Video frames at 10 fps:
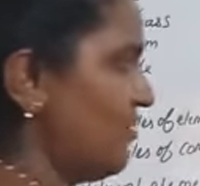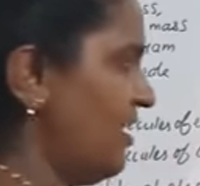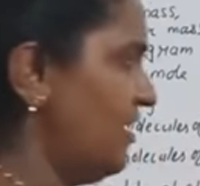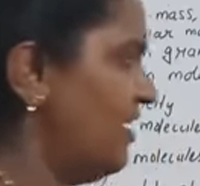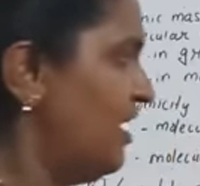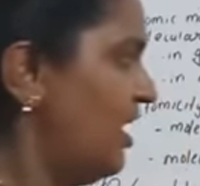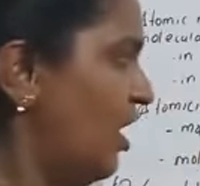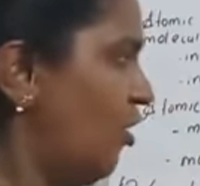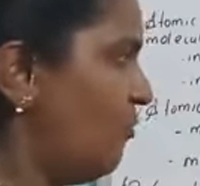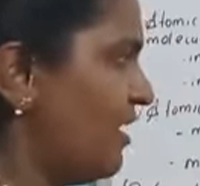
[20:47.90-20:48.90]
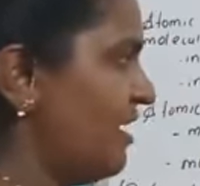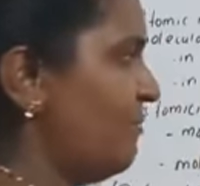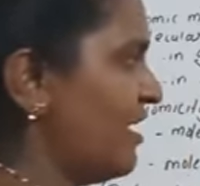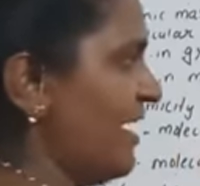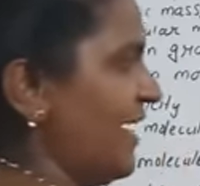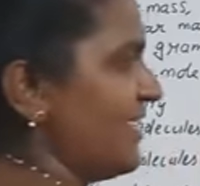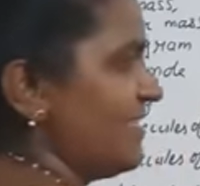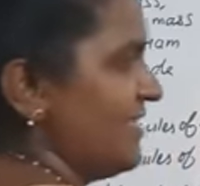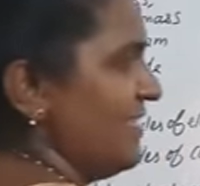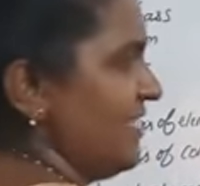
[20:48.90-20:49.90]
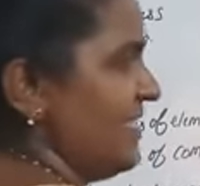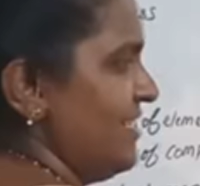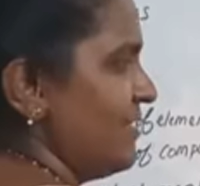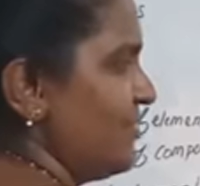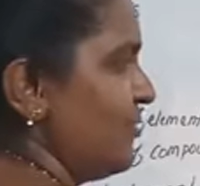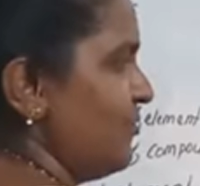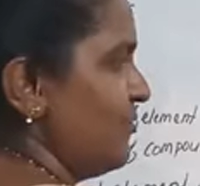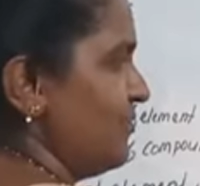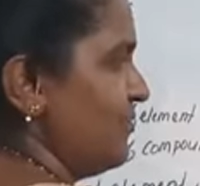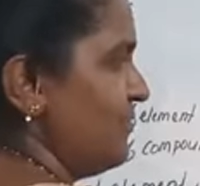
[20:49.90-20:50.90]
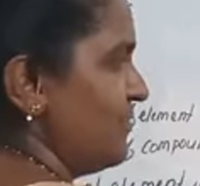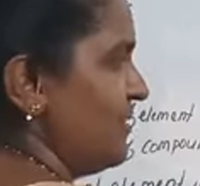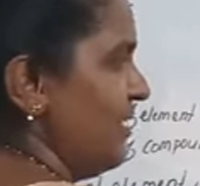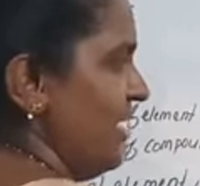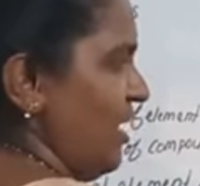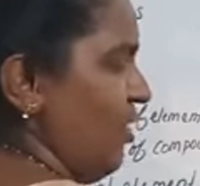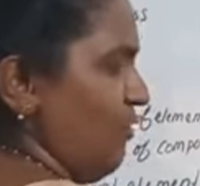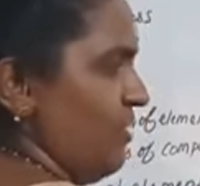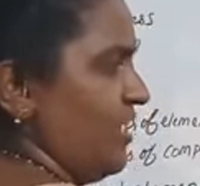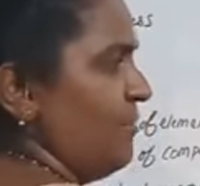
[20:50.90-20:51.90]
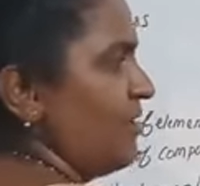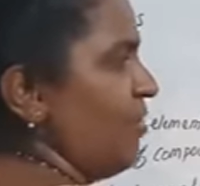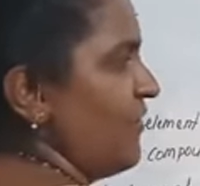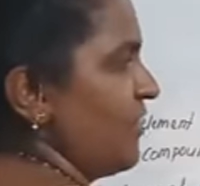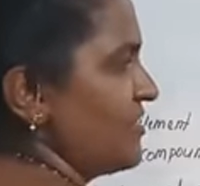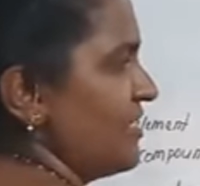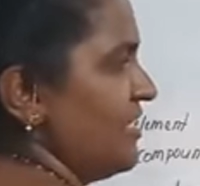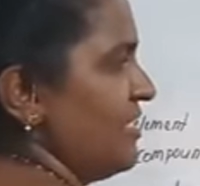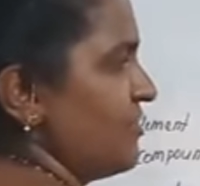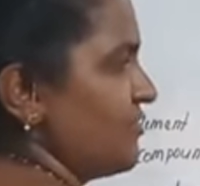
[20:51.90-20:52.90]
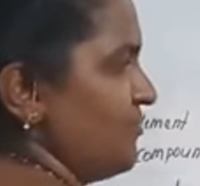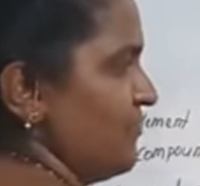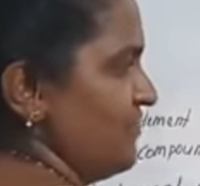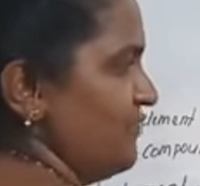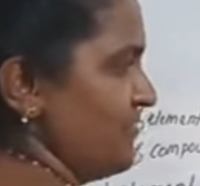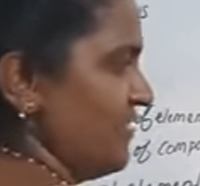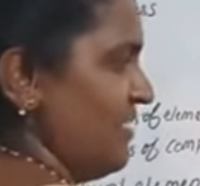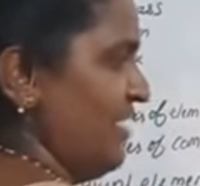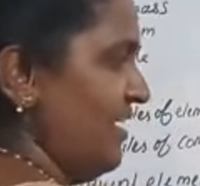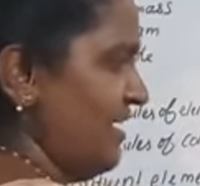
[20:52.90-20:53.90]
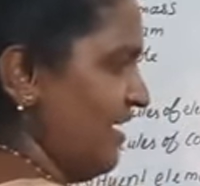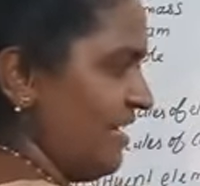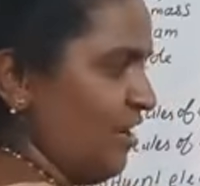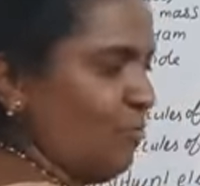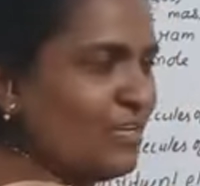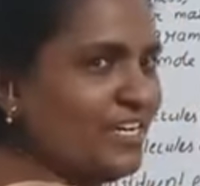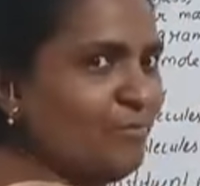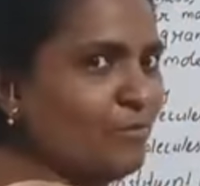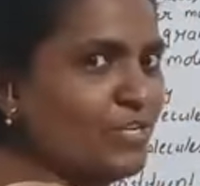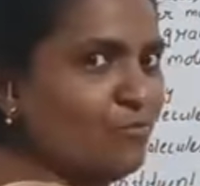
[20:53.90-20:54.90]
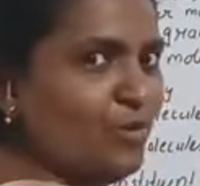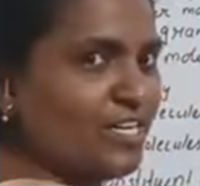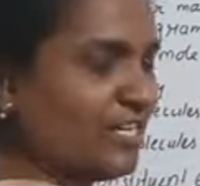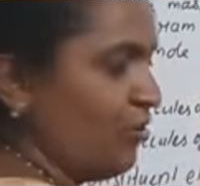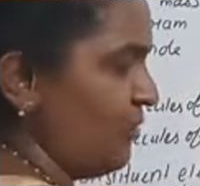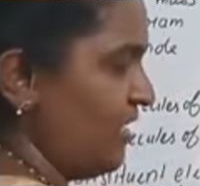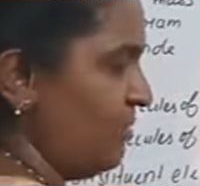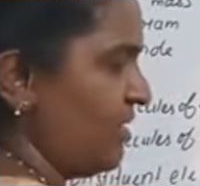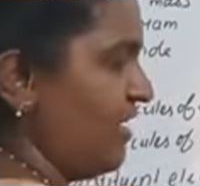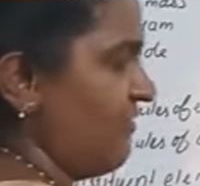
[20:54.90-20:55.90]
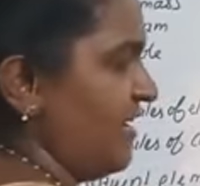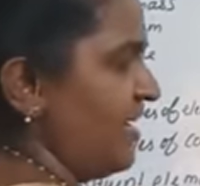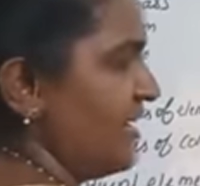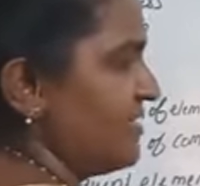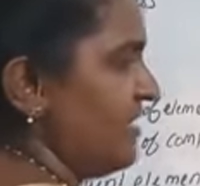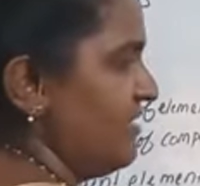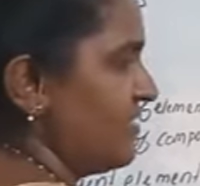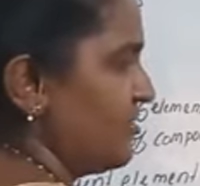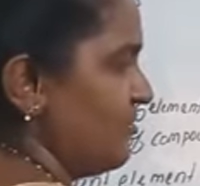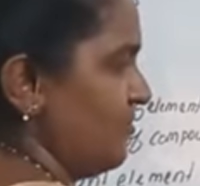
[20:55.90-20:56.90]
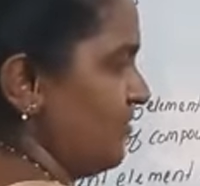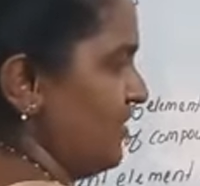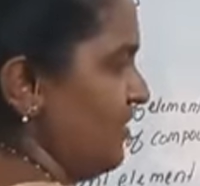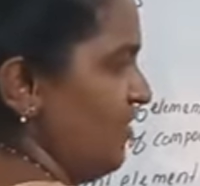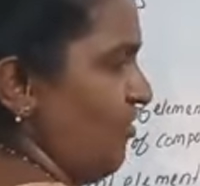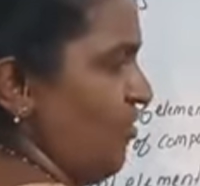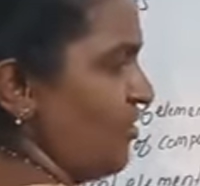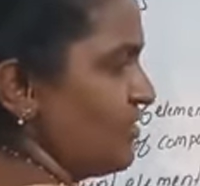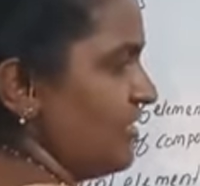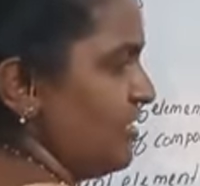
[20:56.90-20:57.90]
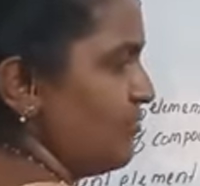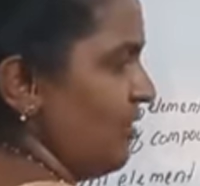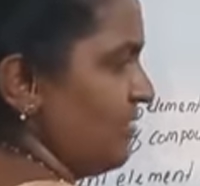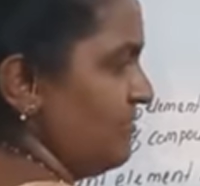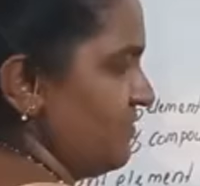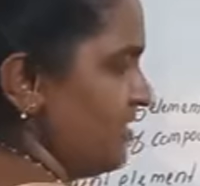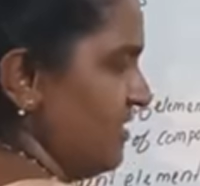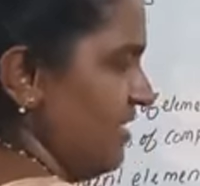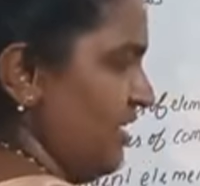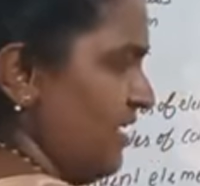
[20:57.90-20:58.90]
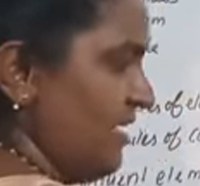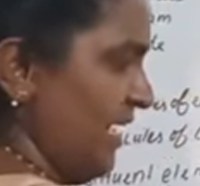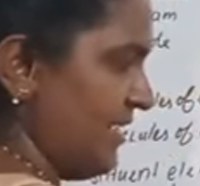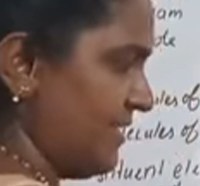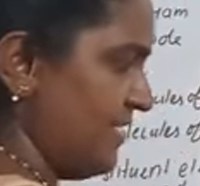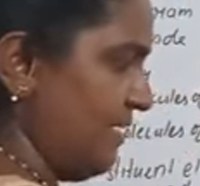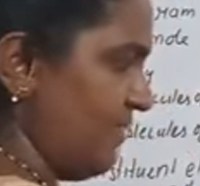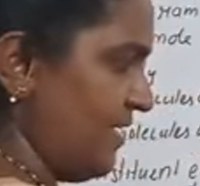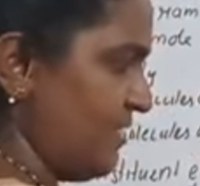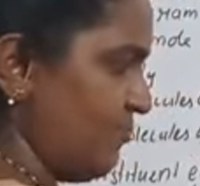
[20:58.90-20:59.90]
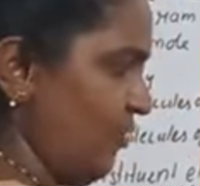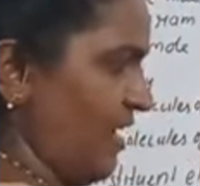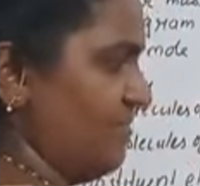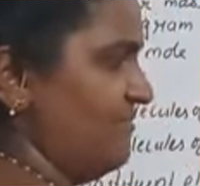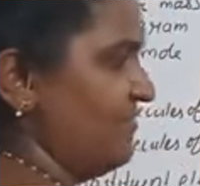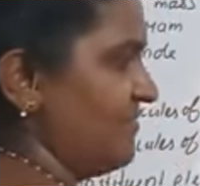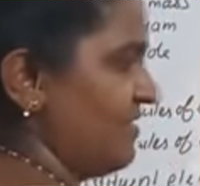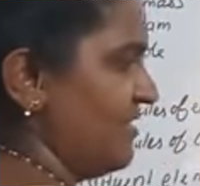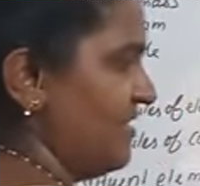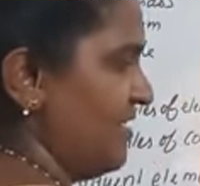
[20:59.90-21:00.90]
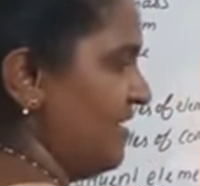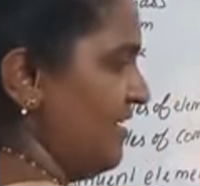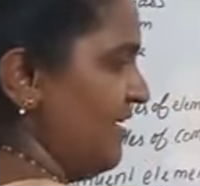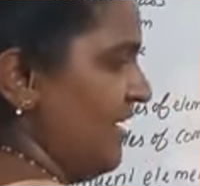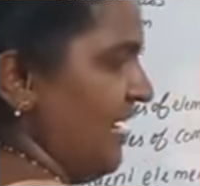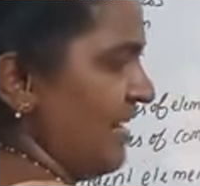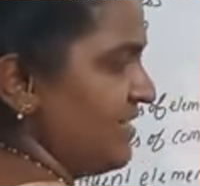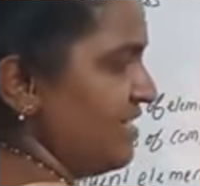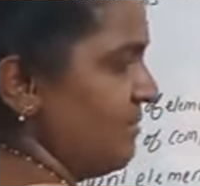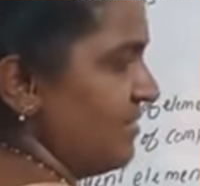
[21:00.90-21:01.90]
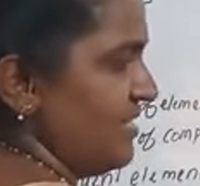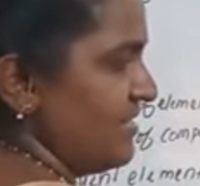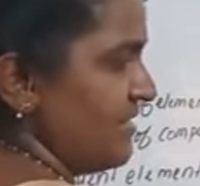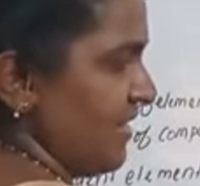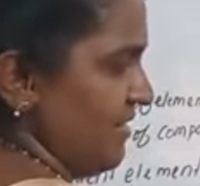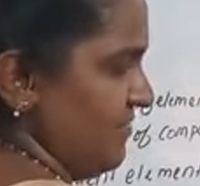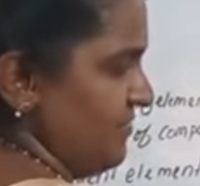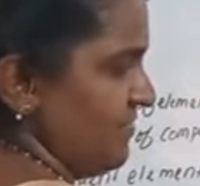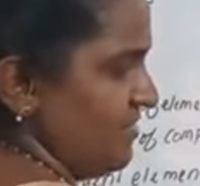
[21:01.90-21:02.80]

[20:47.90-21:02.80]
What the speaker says: Okay. How many number of hydrogen here? 2. How many number of oxygen here? 2. Here how many in water how many number of hydrogen? 2. Oxygen is 1. Nitrogen number is 1. Hydrogen number is 3.